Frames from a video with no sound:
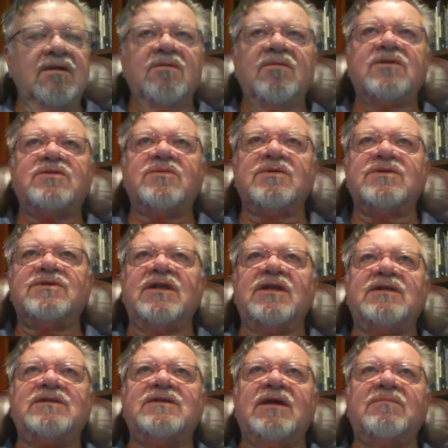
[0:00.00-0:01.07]
which was an
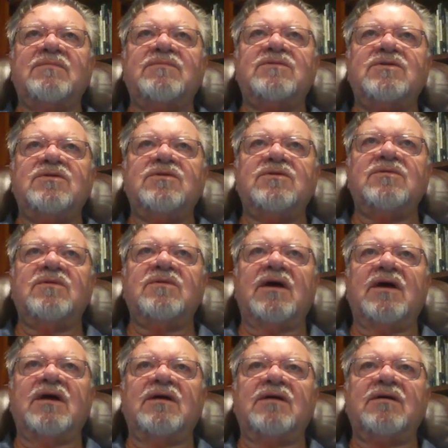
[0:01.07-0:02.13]
attempt
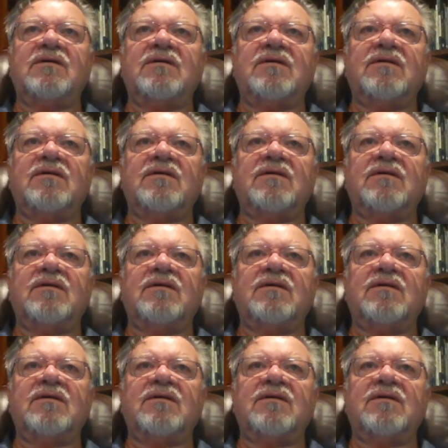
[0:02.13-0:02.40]
to